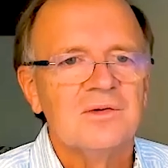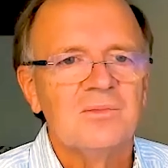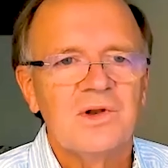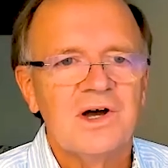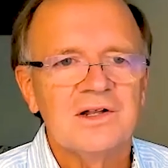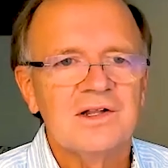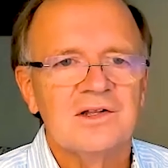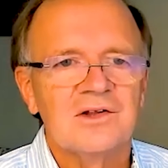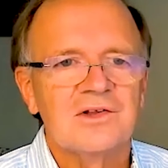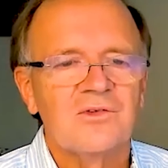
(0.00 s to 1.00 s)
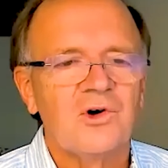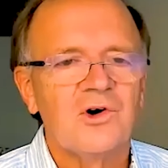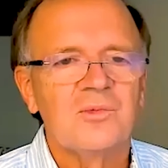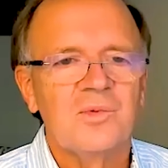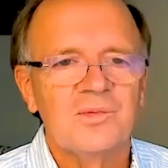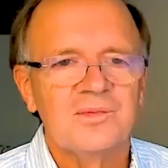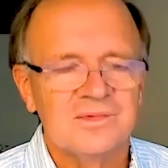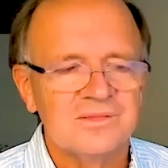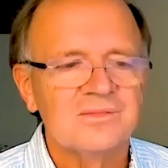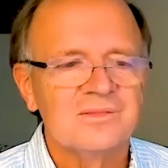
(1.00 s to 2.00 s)
planted the wrong,
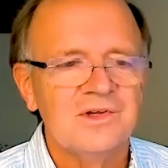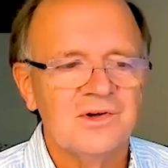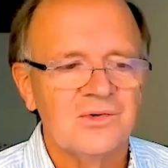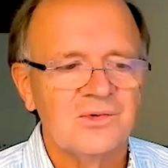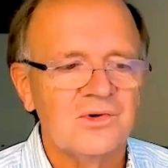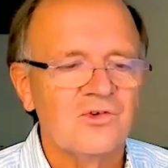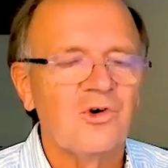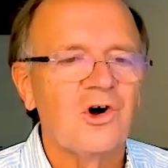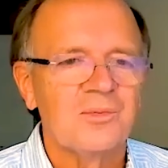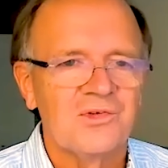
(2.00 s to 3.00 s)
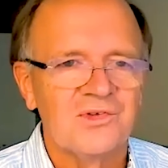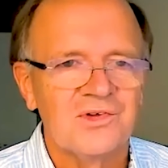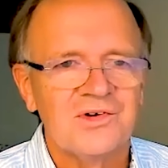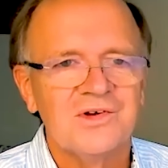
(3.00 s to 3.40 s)
crops